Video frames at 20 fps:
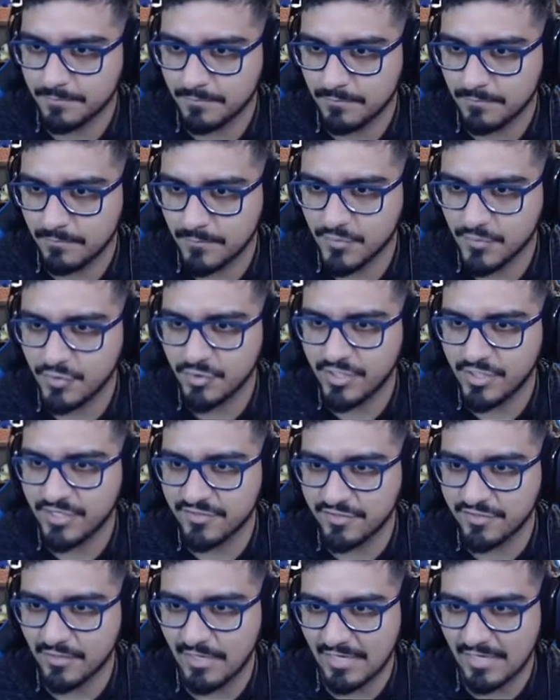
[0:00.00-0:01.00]
You kids
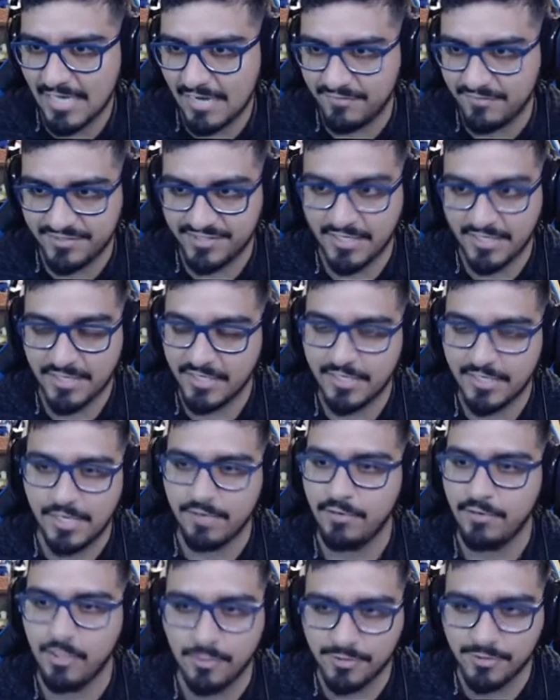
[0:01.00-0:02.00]
still like half psychic, I don't
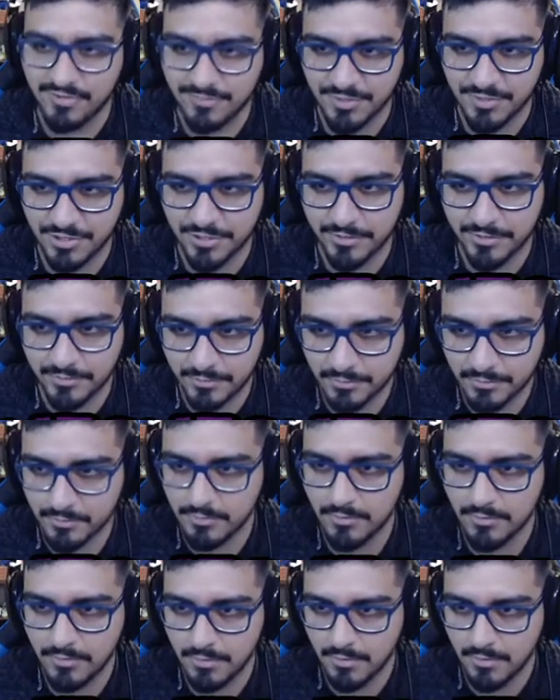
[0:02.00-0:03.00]
know, or some shit.
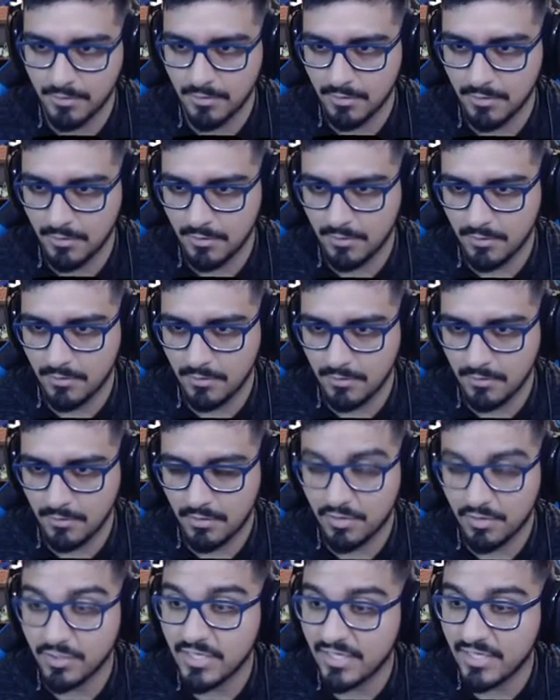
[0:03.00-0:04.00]

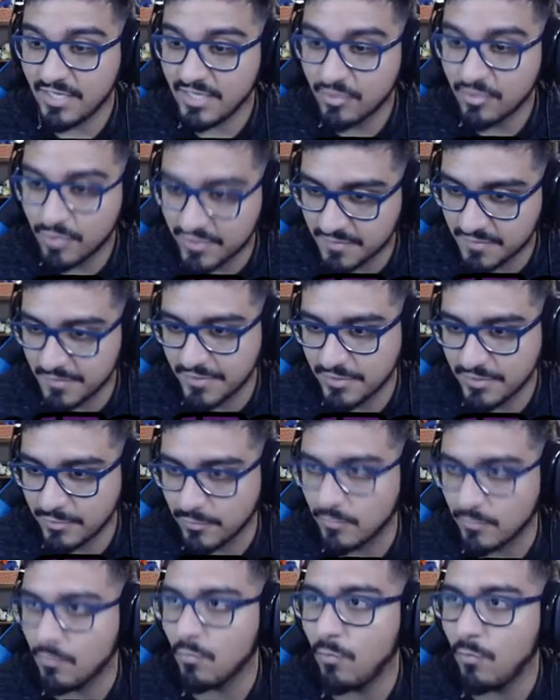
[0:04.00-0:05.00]
He, he crits me
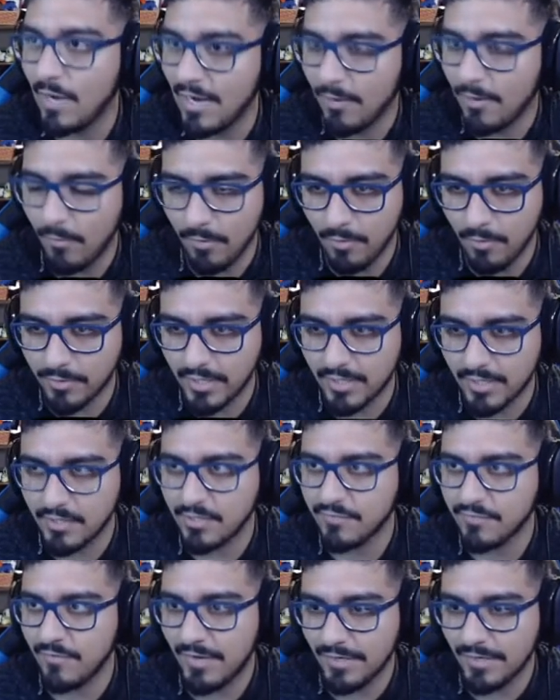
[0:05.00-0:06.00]
too. Wow. Okay,
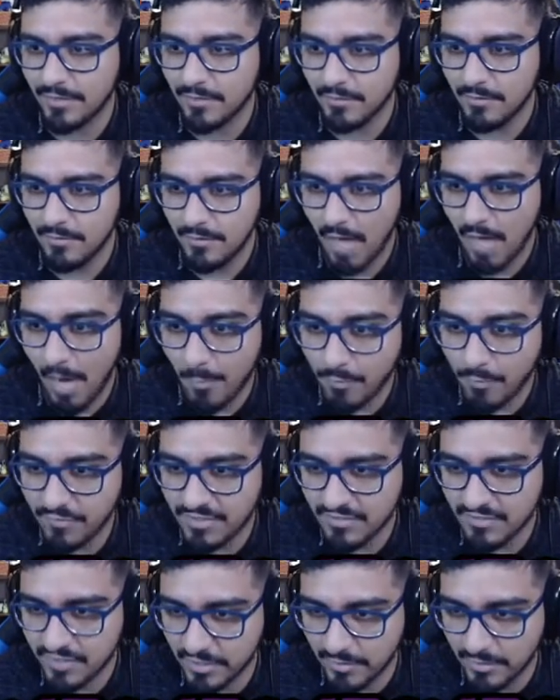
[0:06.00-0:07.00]
it's fine. I'm
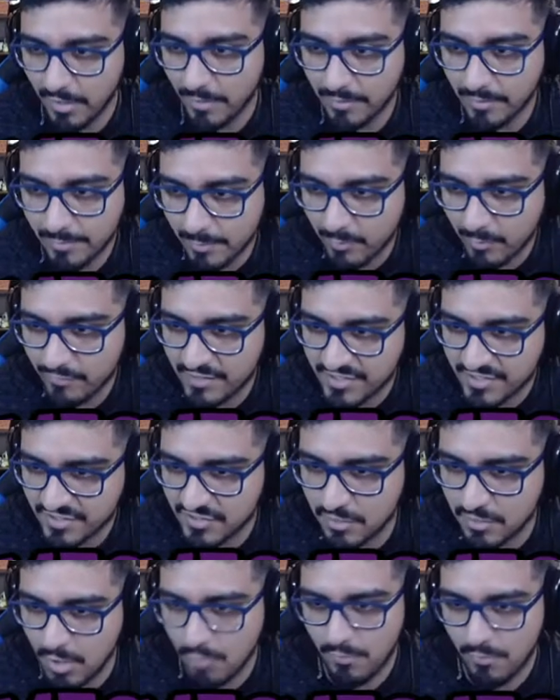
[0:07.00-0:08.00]
moving, gonna, I'm gonna be moving
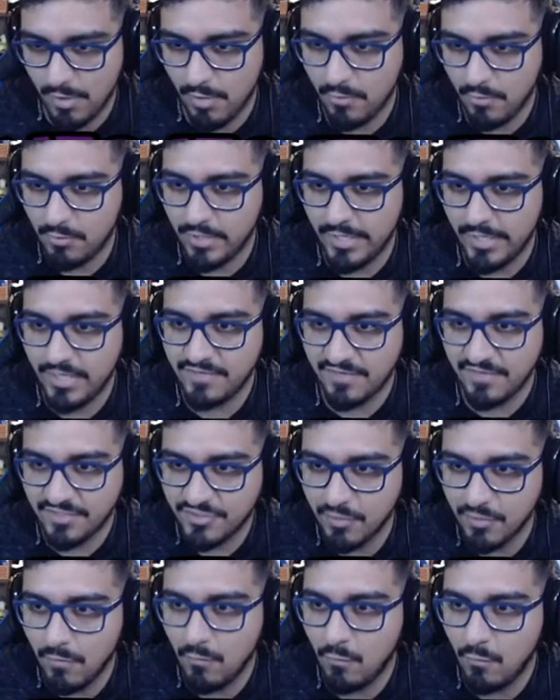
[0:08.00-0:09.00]
slow though, okay? Because I
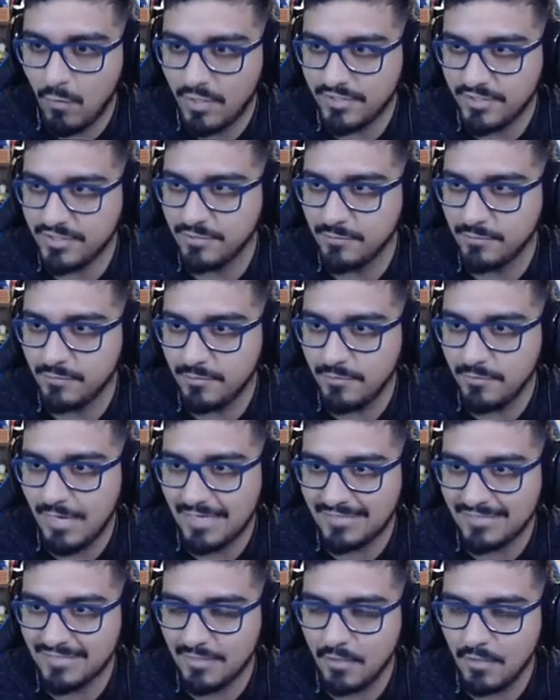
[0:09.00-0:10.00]
don't want to,
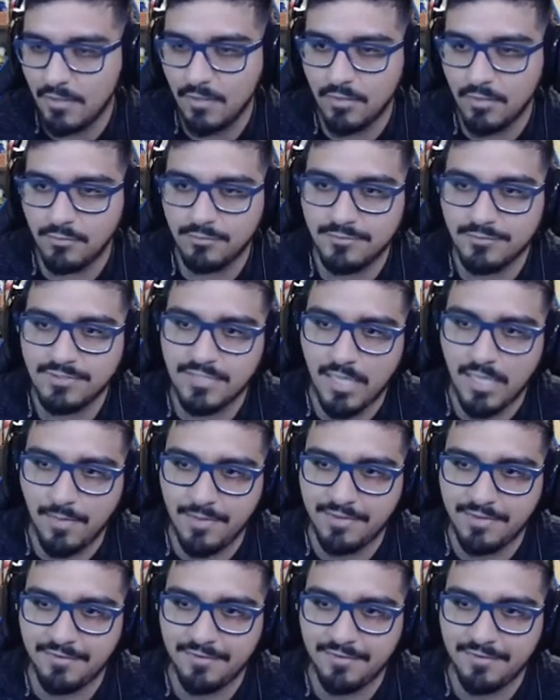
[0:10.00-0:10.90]
oh, damn it.